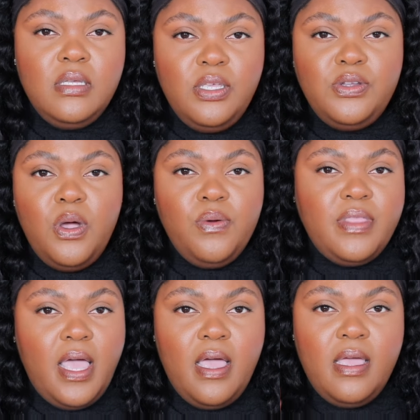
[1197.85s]
You know where
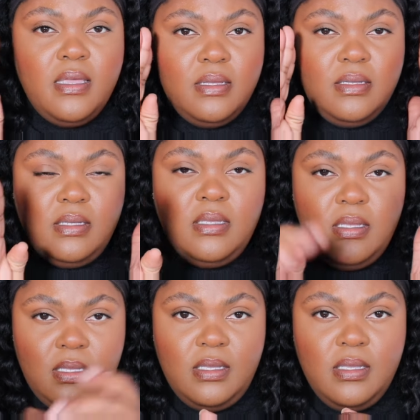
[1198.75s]
that,
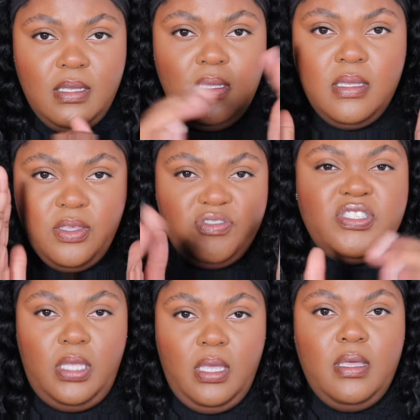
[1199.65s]
you
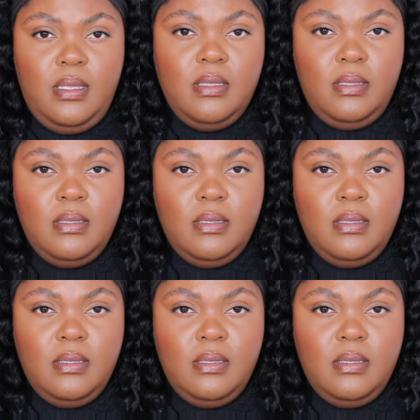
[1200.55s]
see it.